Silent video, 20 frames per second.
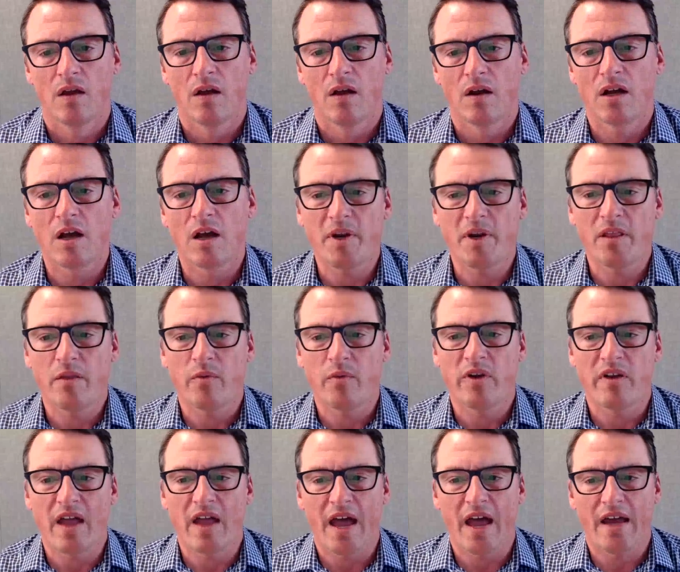A company that
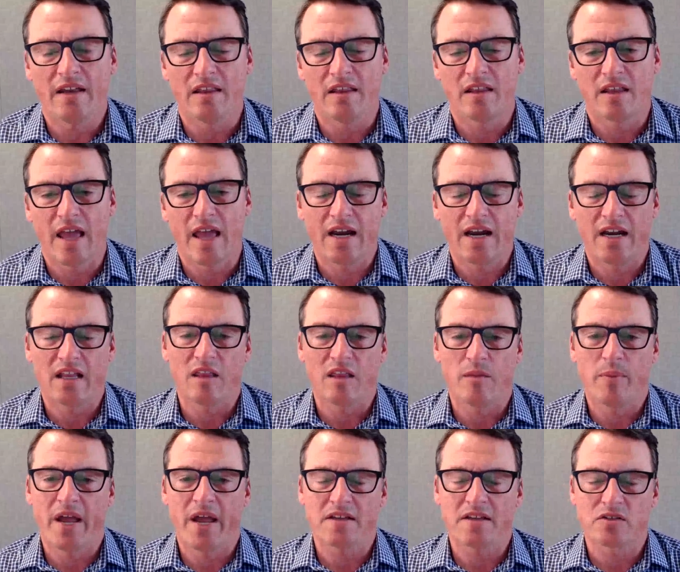we added in the
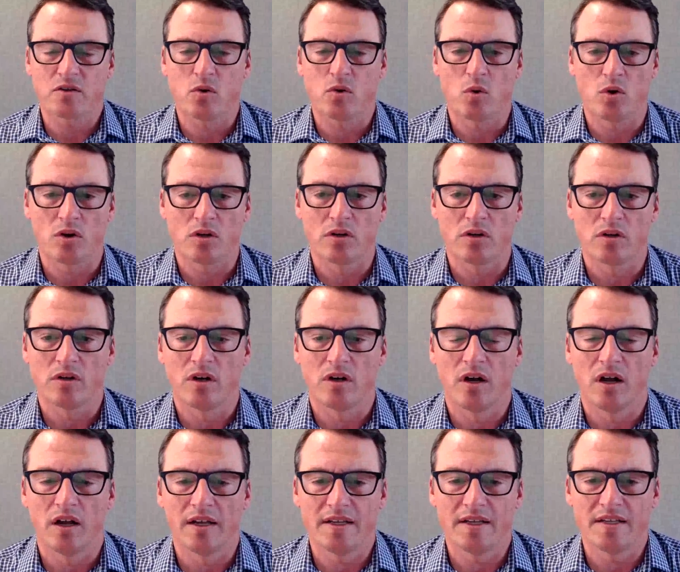past quarter
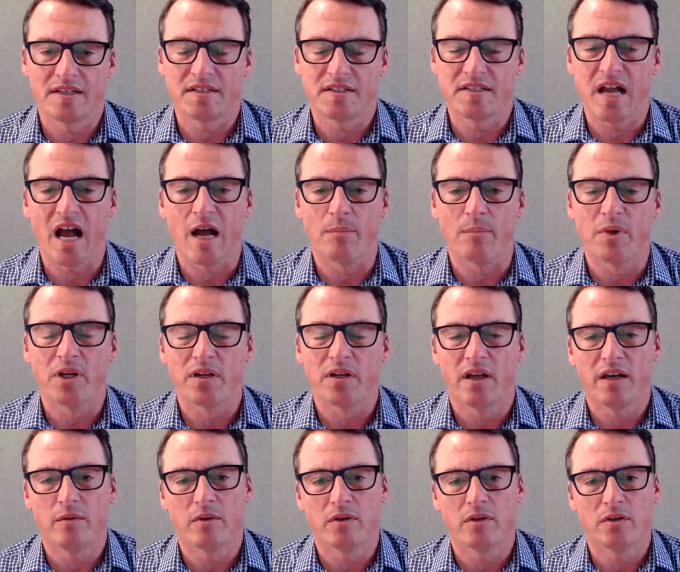is Saab.
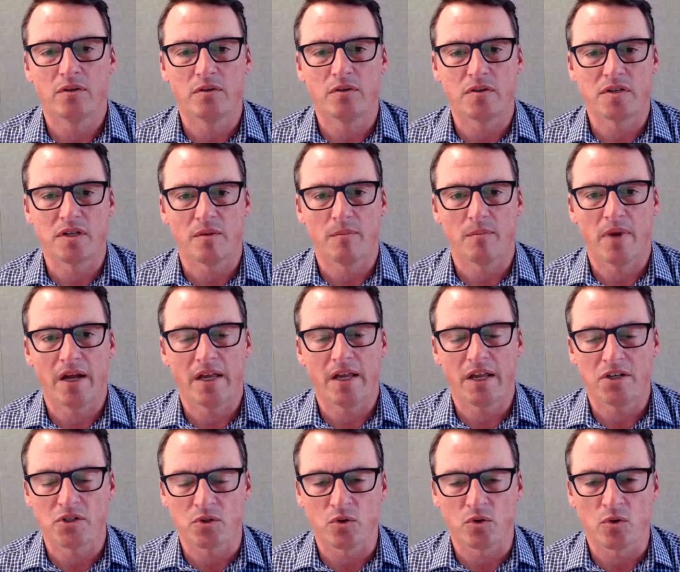Anyone who's my
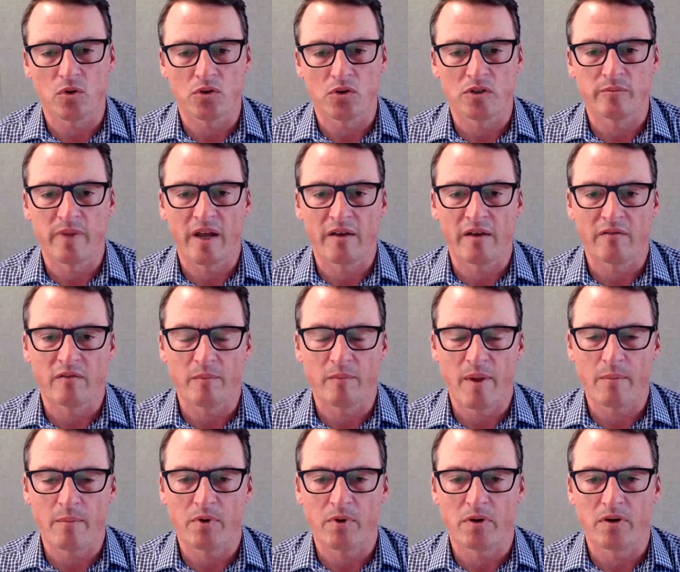age or older might
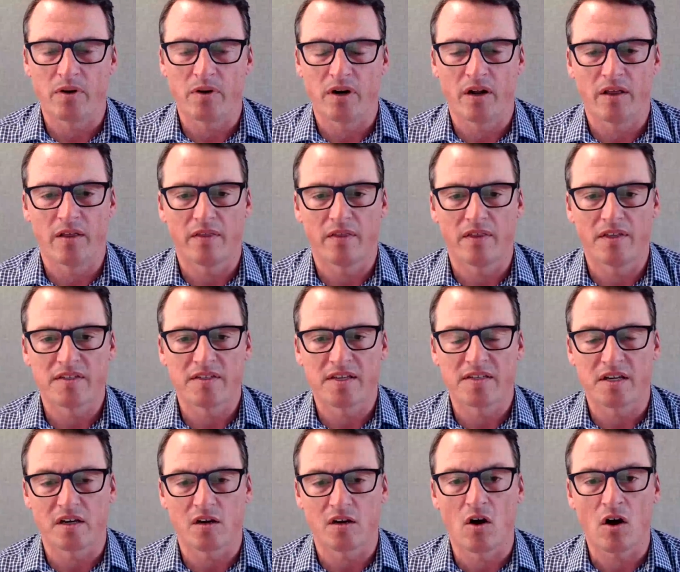remember this as
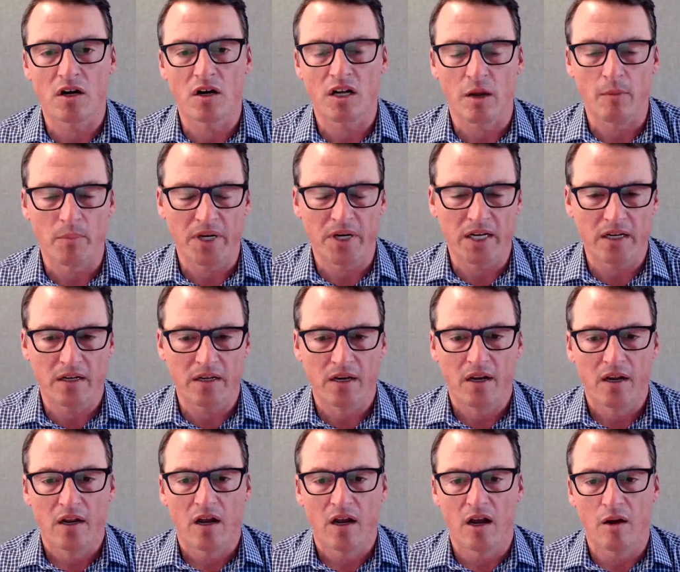a car company,
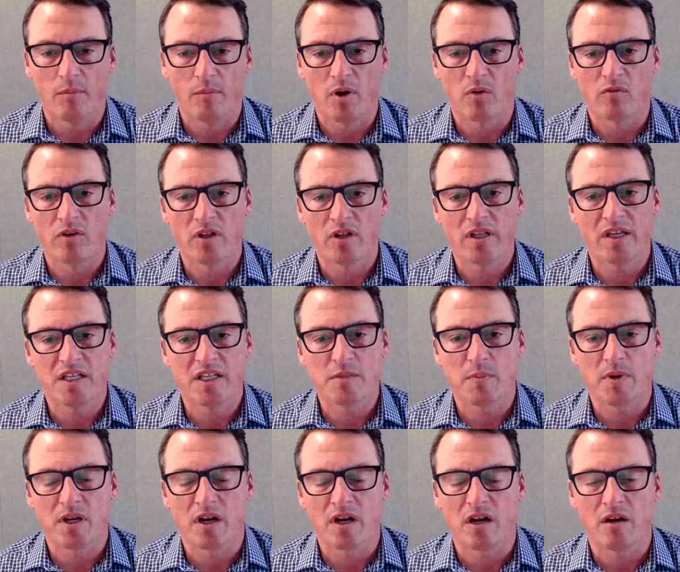but really it's
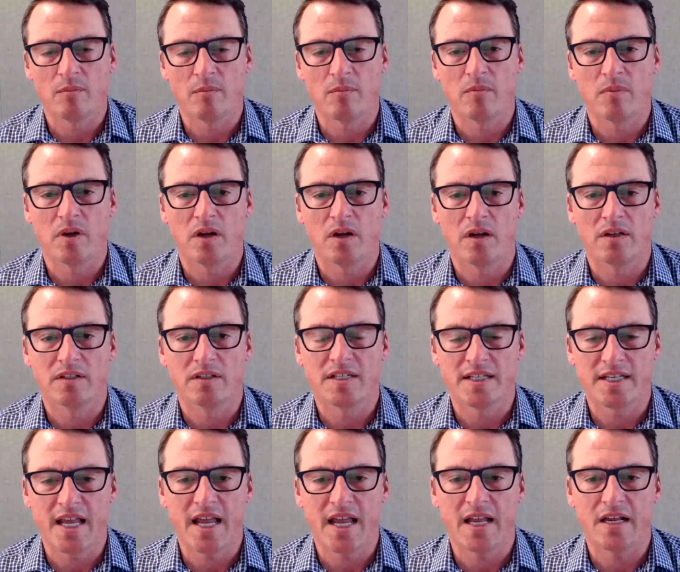become
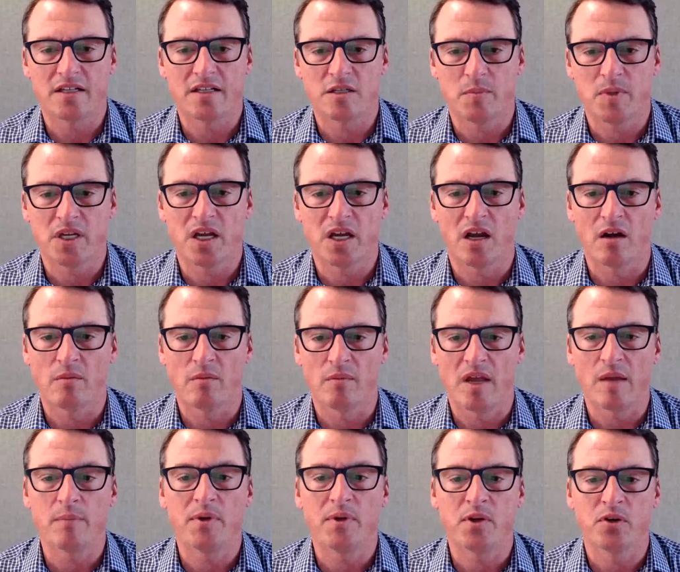today to become
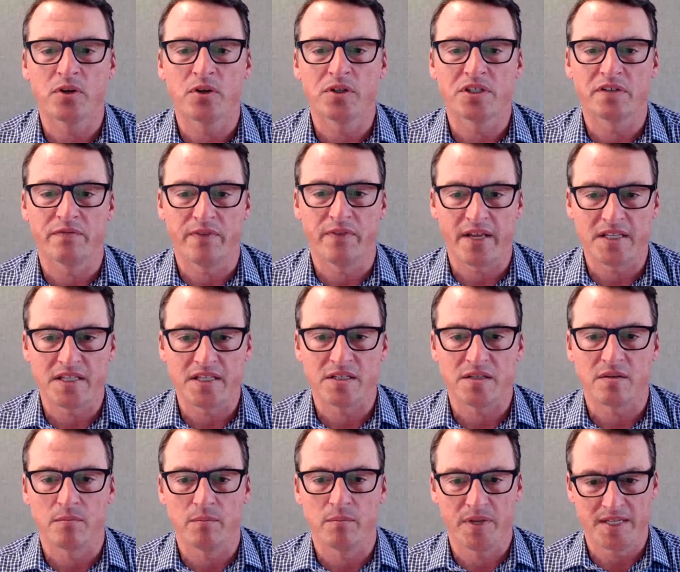a pure defense
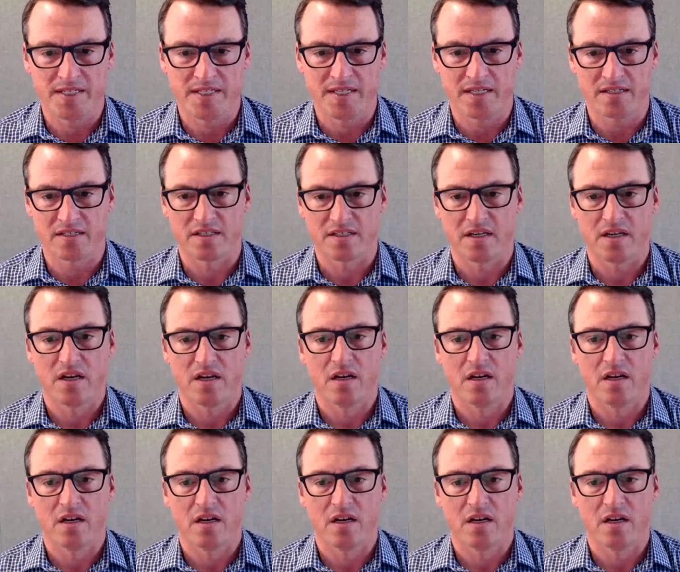business.